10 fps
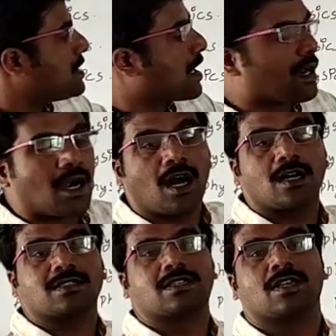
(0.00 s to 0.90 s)
the
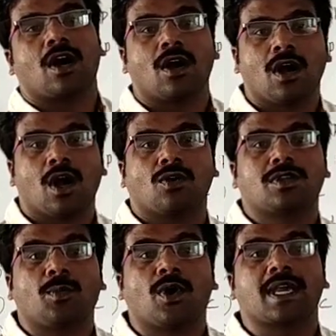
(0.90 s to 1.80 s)
cause, how
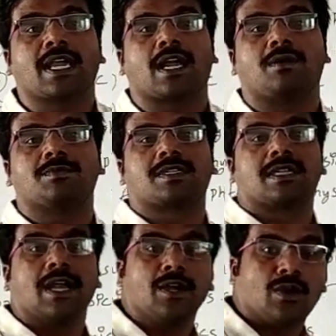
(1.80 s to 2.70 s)
the body
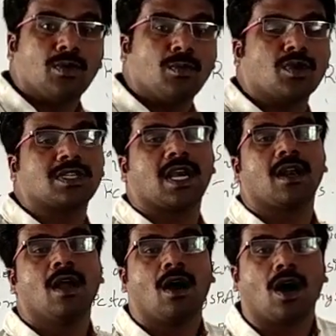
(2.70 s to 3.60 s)
comes into
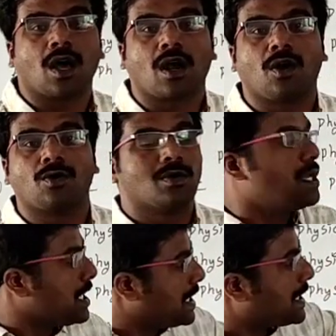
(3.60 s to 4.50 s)
motion or how
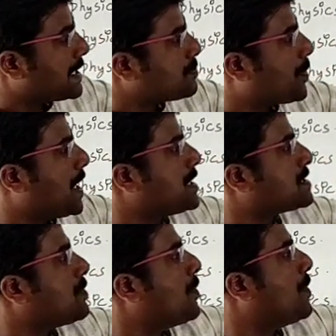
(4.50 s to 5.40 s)
it
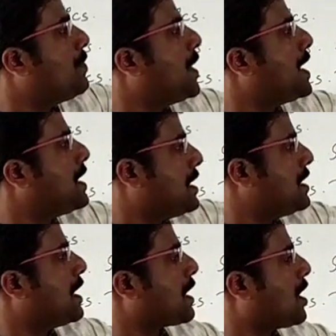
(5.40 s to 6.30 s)
explains by
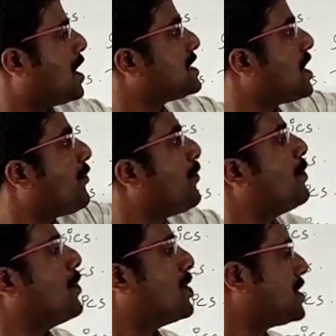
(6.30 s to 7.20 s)
cause
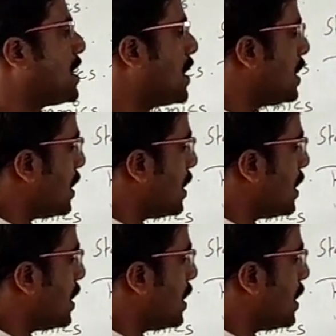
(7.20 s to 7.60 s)
of motion.